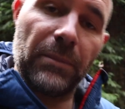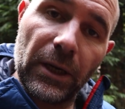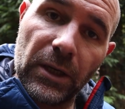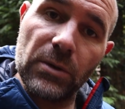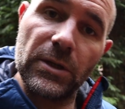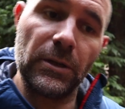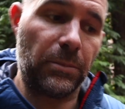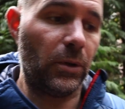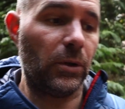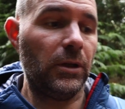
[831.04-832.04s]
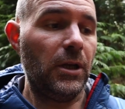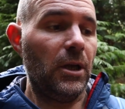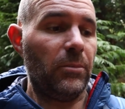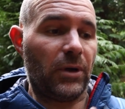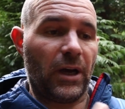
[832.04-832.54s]
by using the ball,
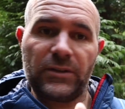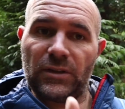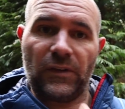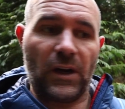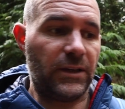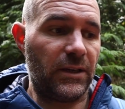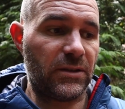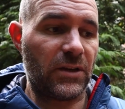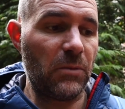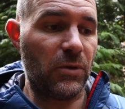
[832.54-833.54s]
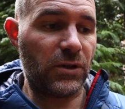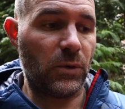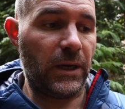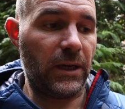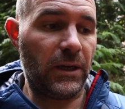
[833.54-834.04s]
but I just find it so much
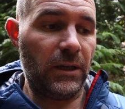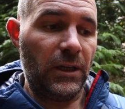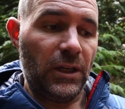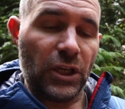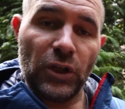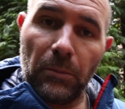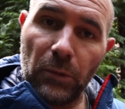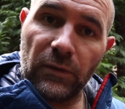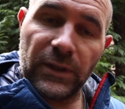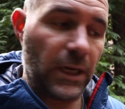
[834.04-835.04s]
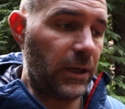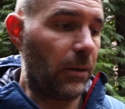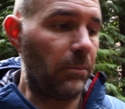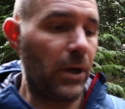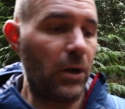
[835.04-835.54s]
quicker. You're not moving any
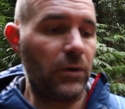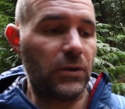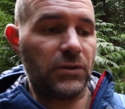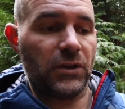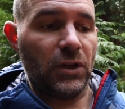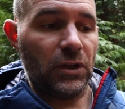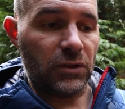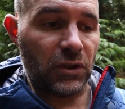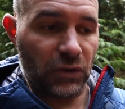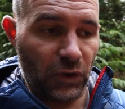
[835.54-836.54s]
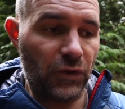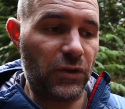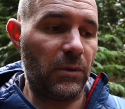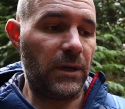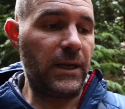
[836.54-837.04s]
components, just
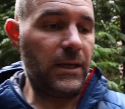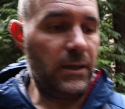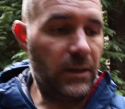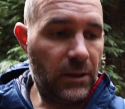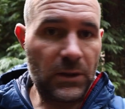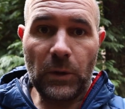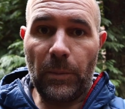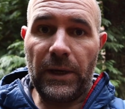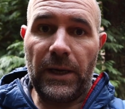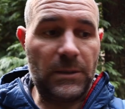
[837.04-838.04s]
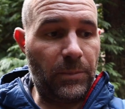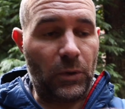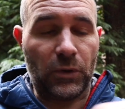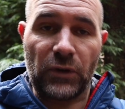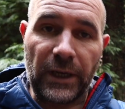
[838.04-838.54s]
undoing it, swapping it into
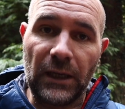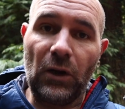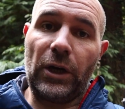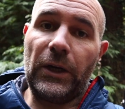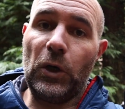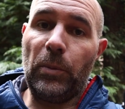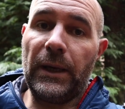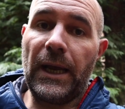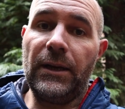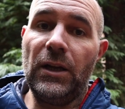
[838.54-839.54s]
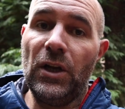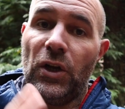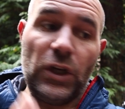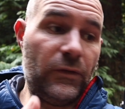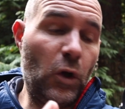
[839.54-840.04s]
portrait, locking it up again,
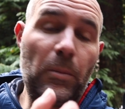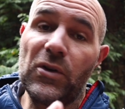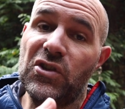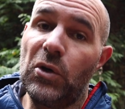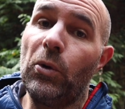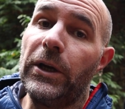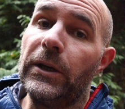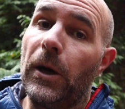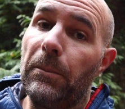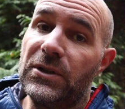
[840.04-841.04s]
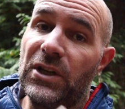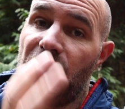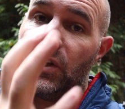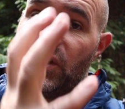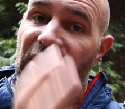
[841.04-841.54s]
and you've almost still got your
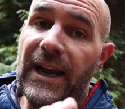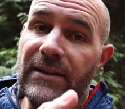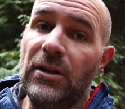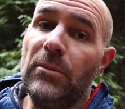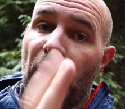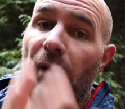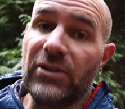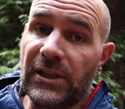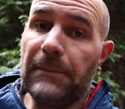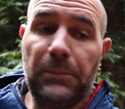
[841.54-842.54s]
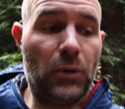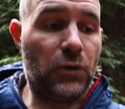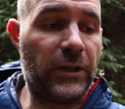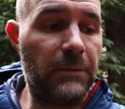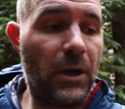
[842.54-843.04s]
composition set, but obviously in
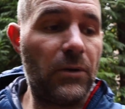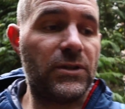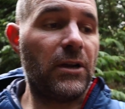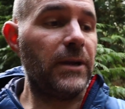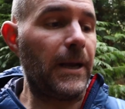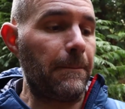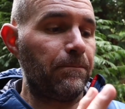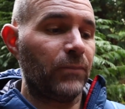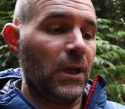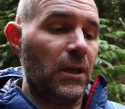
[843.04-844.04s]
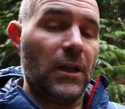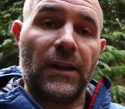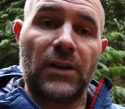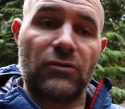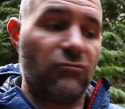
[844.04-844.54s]
portrait mode. So yeah,
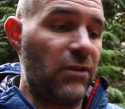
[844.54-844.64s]
that's a